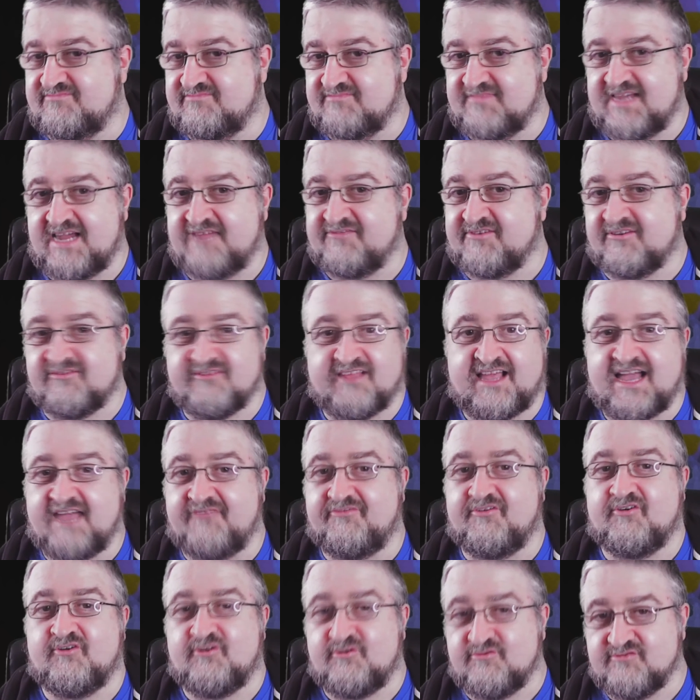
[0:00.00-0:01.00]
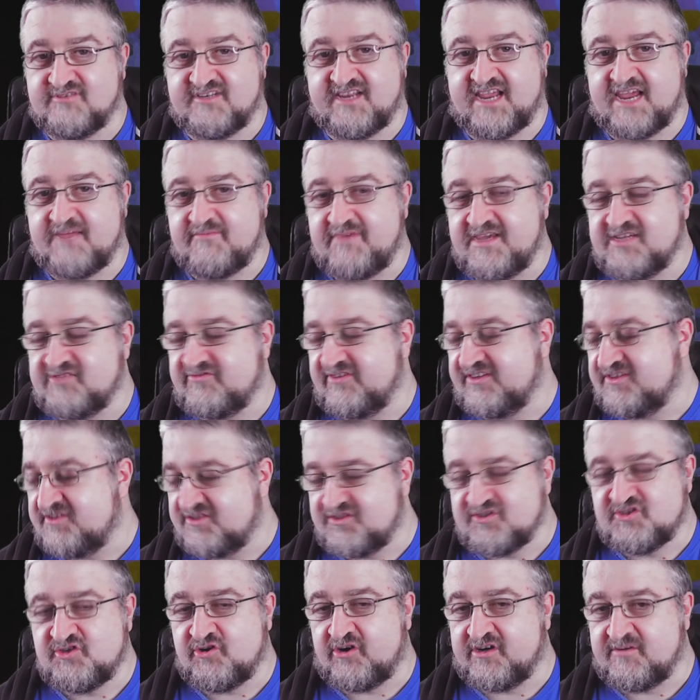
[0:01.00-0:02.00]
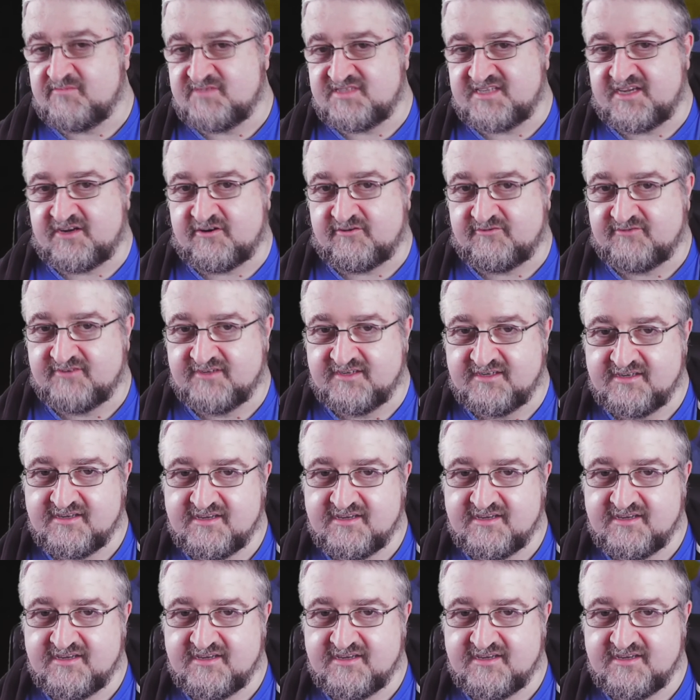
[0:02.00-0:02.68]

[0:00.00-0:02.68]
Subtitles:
having a laugh the whole time. He's really enjoyed himself.